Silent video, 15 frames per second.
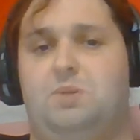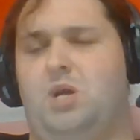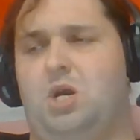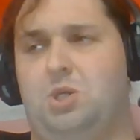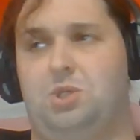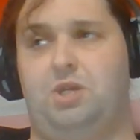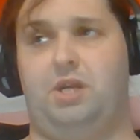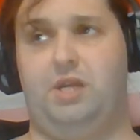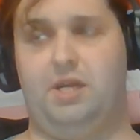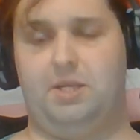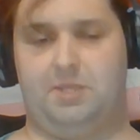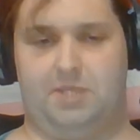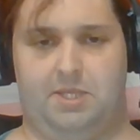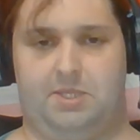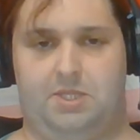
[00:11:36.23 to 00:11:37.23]
Misogyny
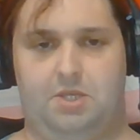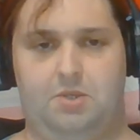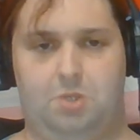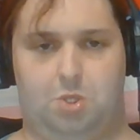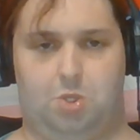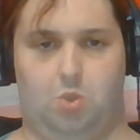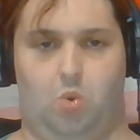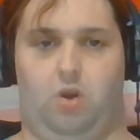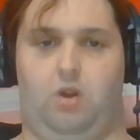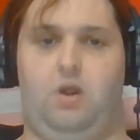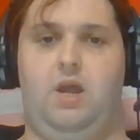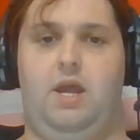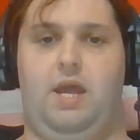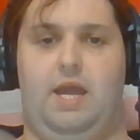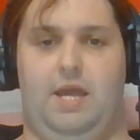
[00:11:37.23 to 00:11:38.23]
existed, sure,